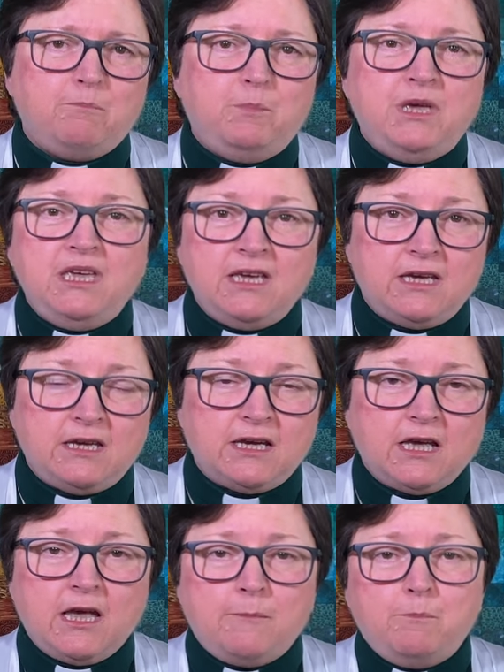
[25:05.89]

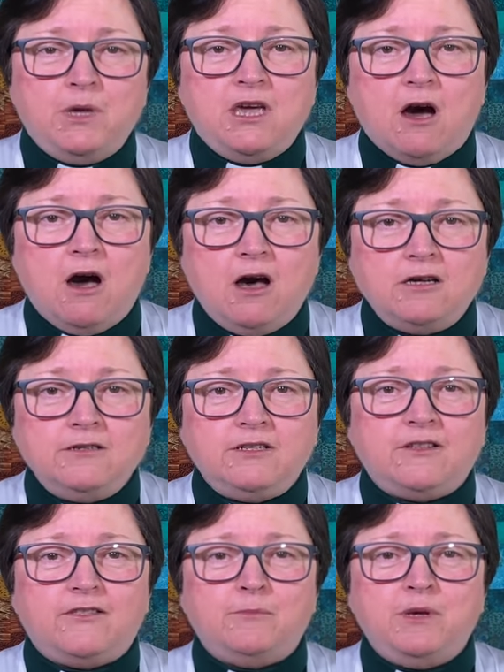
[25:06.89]
being beyond
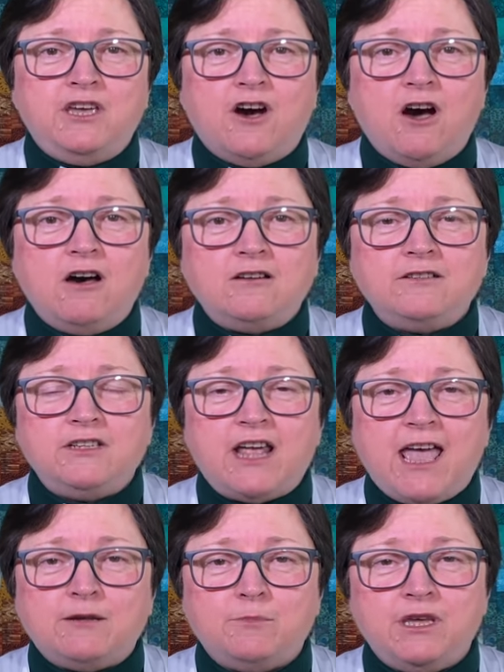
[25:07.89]
the beyond
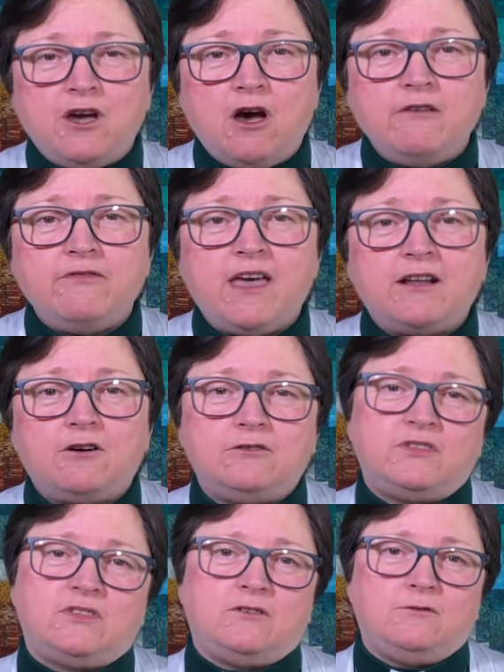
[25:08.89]
and beyond that
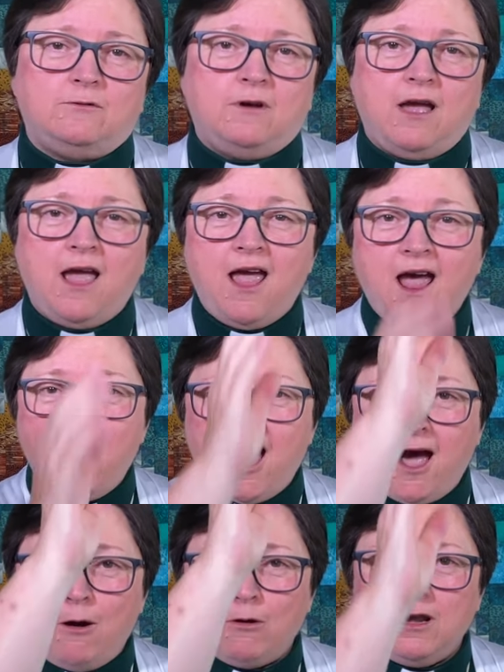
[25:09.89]
also,
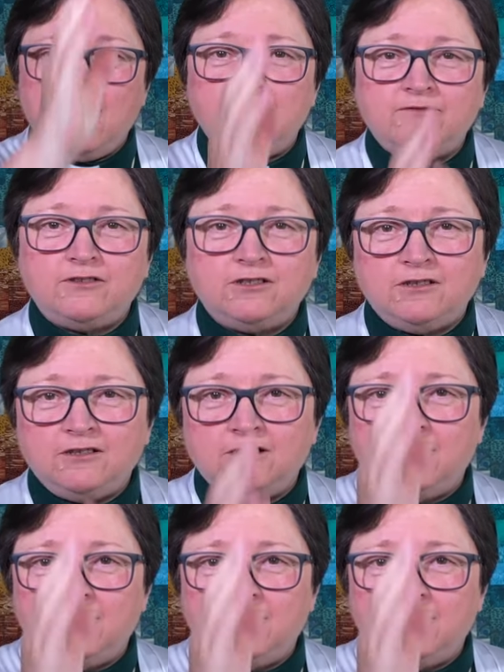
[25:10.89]
our lover,